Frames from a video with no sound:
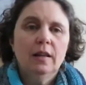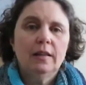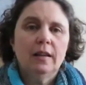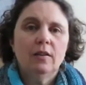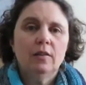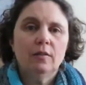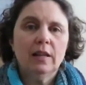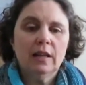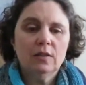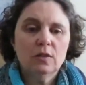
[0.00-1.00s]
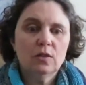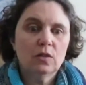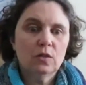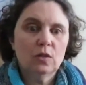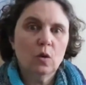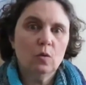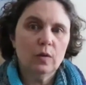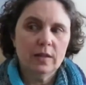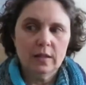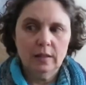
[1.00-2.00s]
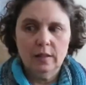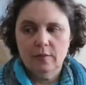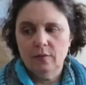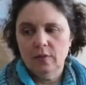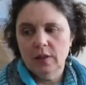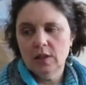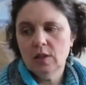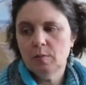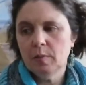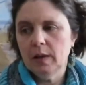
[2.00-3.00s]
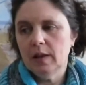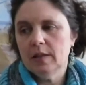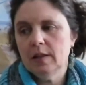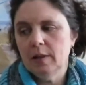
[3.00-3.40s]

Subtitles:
that aren't like so recently finished, but